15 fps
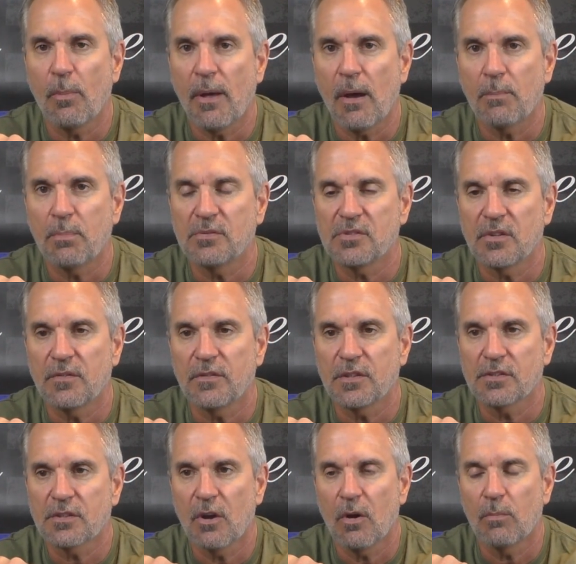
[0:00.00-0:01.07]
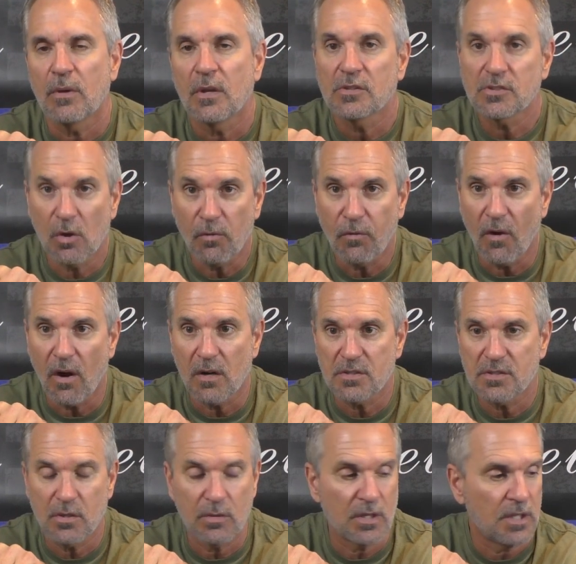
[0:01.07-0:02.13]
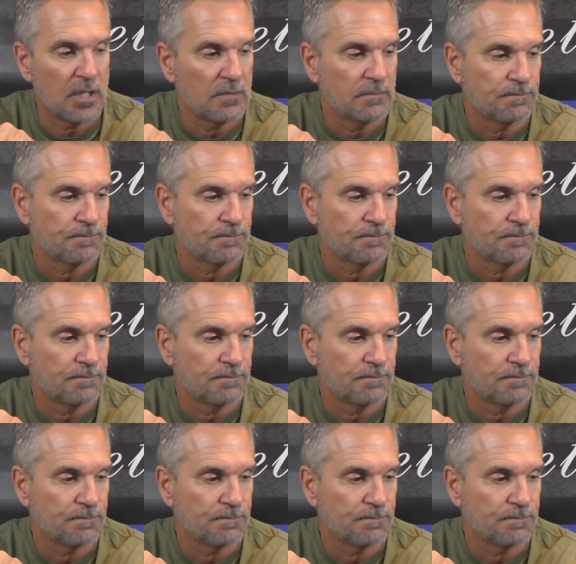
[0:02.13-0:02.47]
help preserve your scope. So far, so good.